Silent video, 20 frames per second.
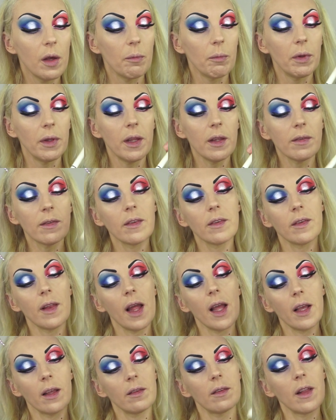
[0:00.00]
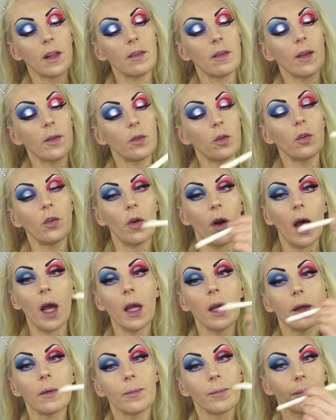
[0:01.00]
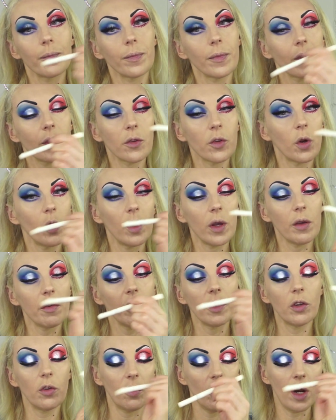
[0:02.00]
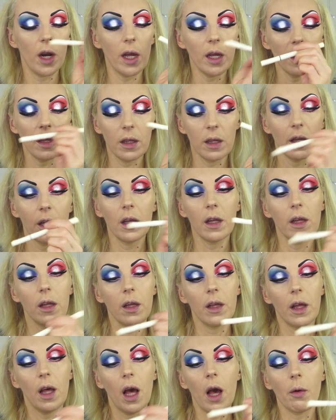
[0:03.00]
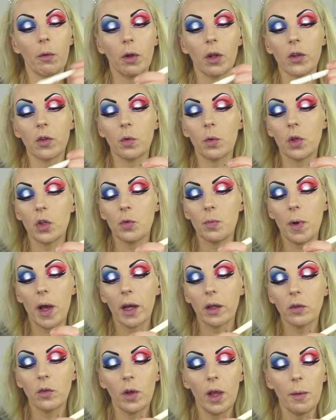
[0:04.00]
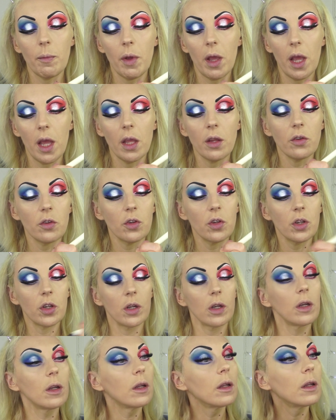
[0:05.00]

but these things, they tend to dry, so if it's dry, I'm going to switch back to A B H.